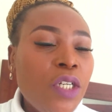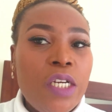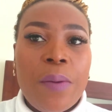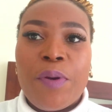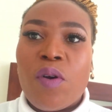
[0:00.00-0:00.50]

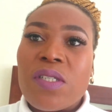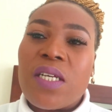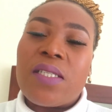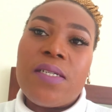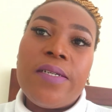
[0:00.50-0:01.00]
Because
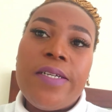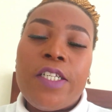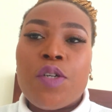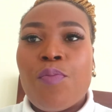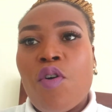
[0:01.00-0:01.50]
I still
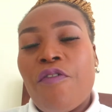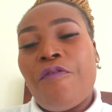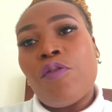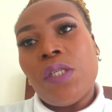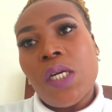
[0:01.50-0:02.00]
need more
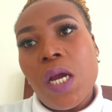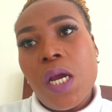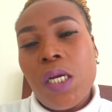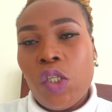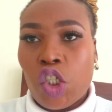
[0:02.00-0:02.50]

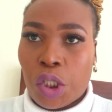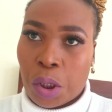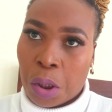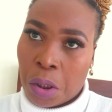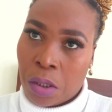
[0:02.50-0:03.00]

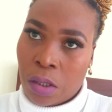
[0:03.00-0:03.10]
footage.